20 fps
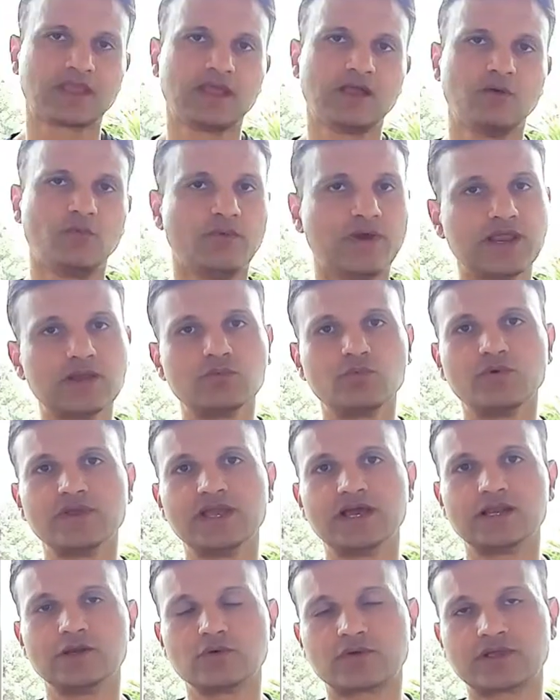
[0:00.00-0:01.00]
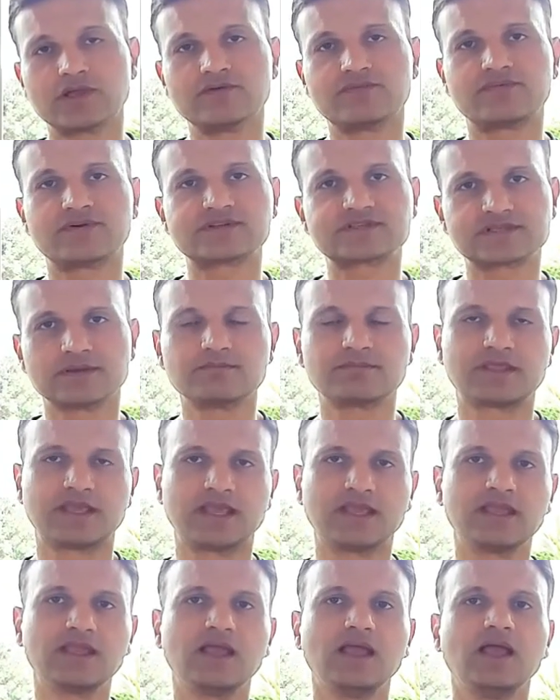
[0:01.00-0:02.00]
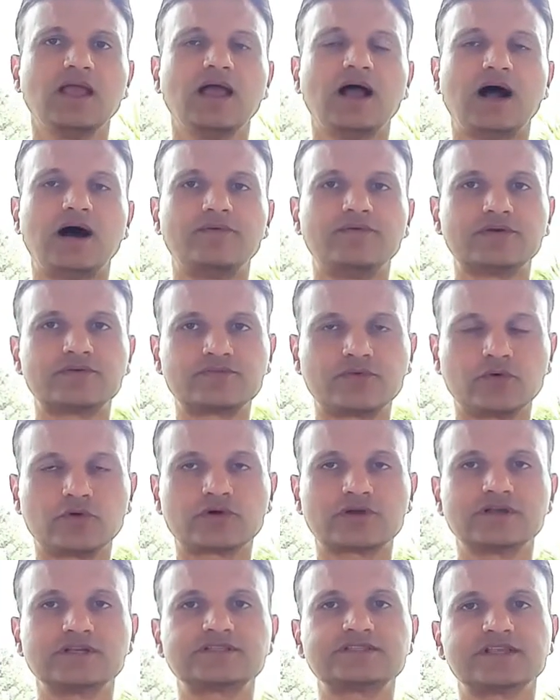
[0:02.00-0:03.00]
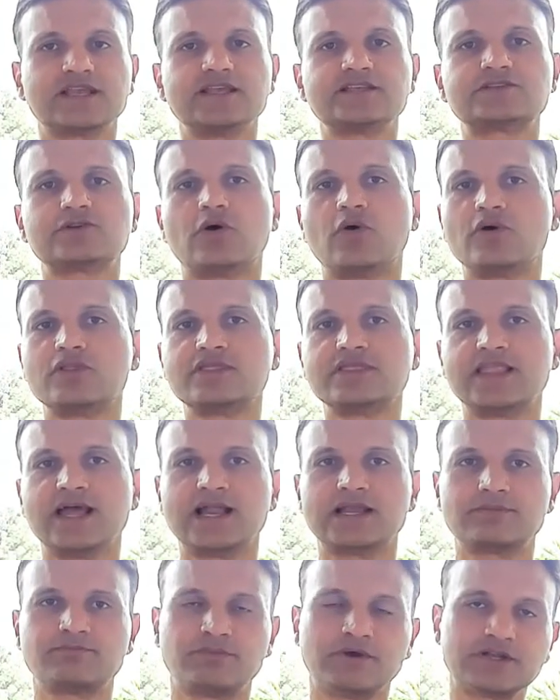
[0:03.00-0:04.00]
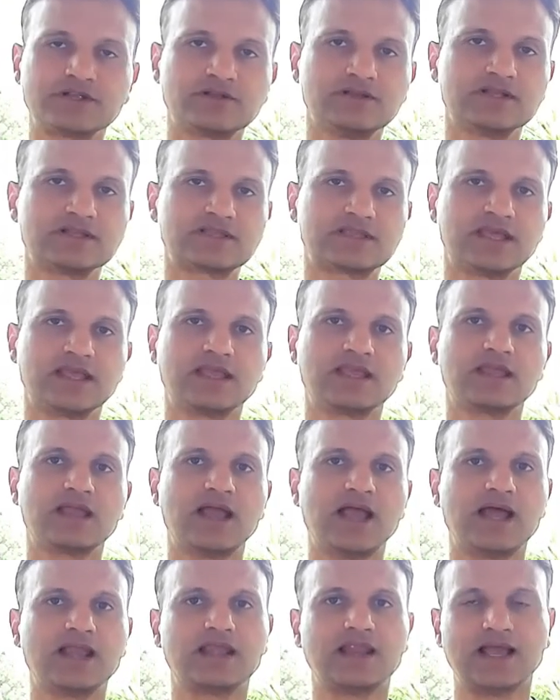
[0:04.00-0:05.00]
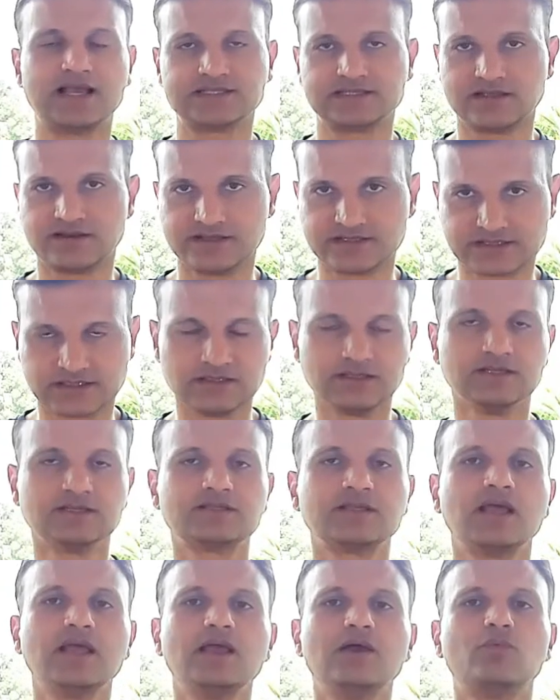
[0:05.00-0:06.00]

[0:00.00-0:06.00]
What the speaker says: When we are looking for something, our focus is on that particular thing, and as a result,